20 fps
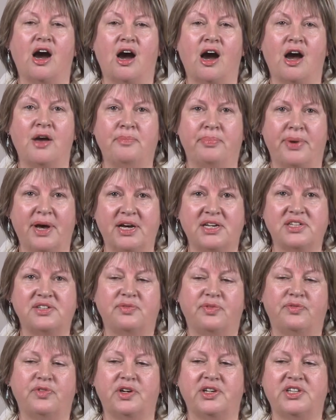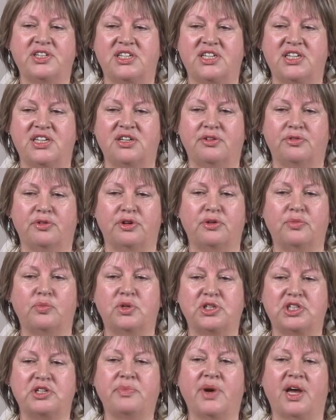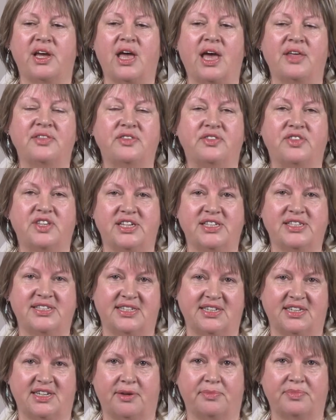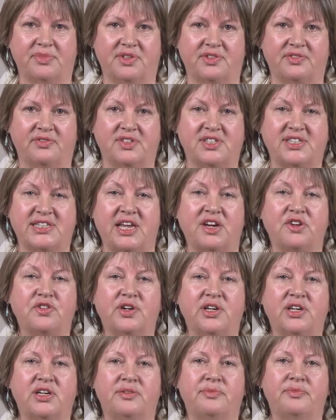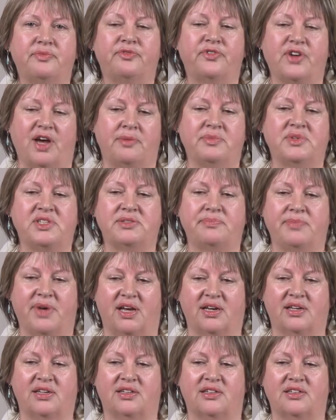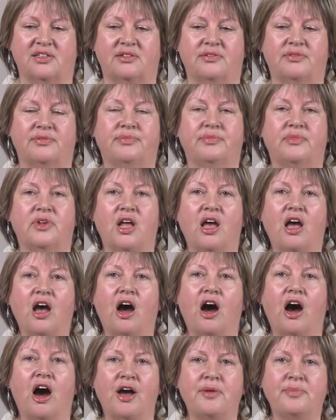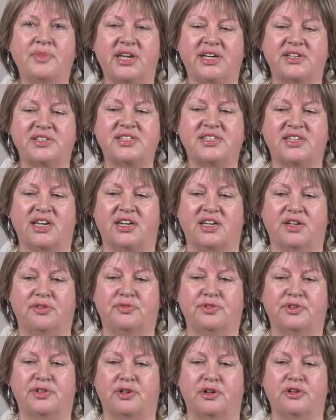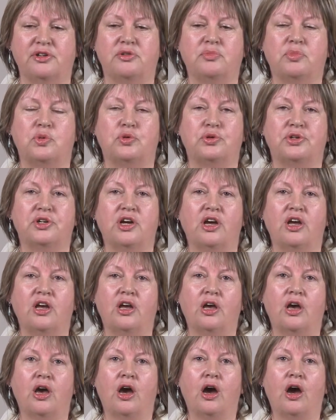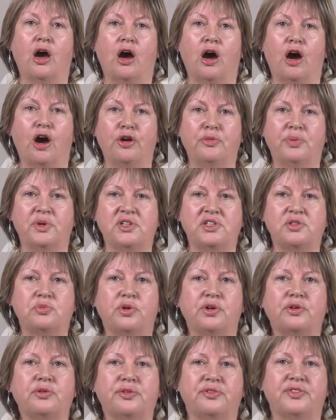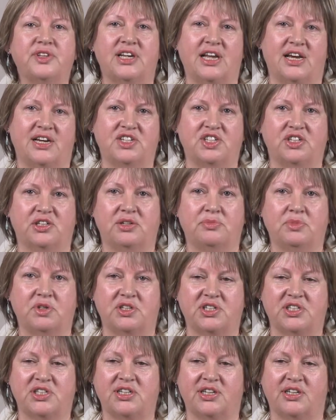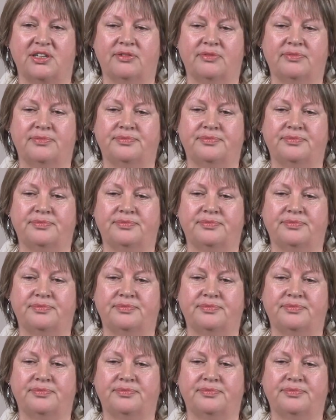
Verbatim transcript: I'm part of a volunteer group which among other things set up the Sandringham Farmers Market. I'm now standing for the local board, hoping to work with the larger community.